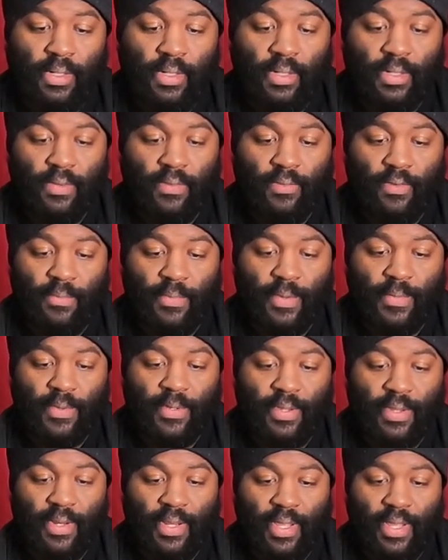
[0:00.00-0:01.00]
I don't remember
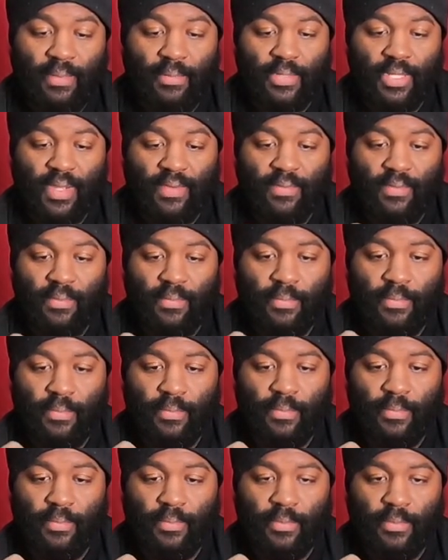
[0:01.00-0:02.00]
the names of them.
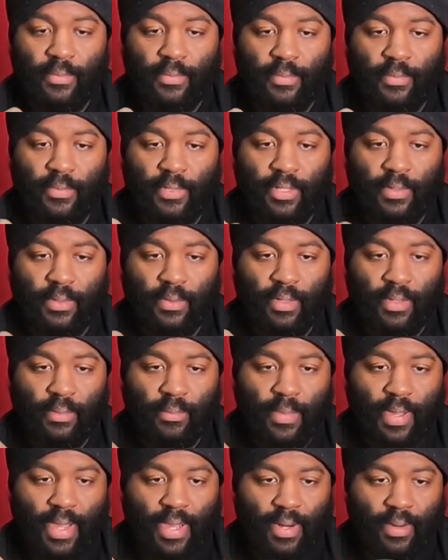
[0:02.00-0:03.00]
Don't get
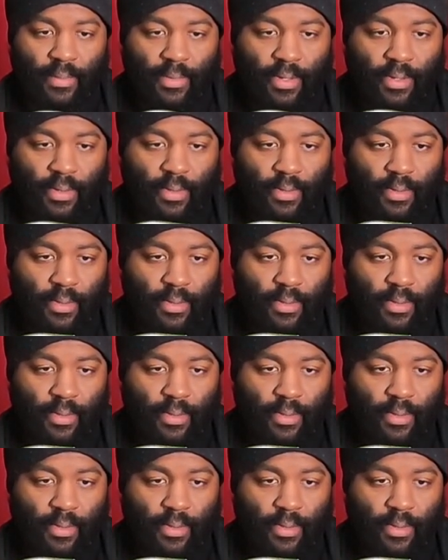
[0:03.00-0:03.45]
mad at me.